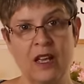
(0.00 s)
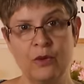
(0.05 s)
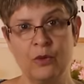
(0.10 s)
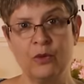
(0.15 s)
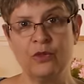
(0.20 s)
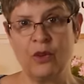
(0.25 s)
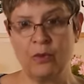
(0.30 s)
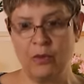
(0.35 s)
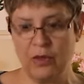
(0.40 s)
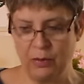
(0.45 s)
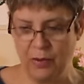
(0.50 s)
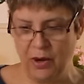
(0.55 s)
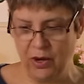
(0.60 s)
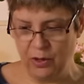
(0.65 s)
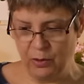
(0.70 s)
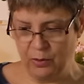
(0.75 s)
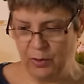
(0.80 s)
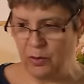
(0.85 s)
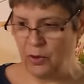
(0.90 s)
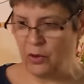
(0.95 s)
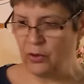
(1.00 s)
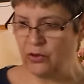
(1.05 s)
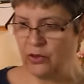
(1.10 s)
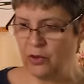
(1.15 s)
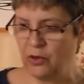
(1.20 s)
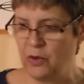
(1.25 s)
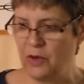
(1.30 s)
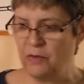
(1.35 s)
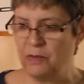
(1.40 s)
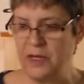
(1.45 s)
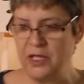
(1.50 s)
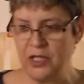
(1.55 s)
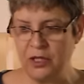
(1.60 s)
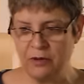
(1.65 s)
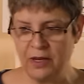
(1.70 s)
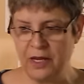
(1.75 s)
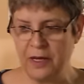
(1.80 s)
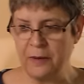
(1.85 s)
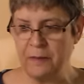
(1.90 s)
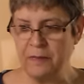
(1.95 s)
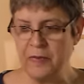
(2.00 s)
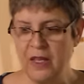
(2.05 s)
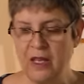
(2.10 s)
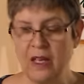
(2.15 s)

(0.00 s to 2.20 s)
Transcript: and also with the pineapple blocks that we've been doing.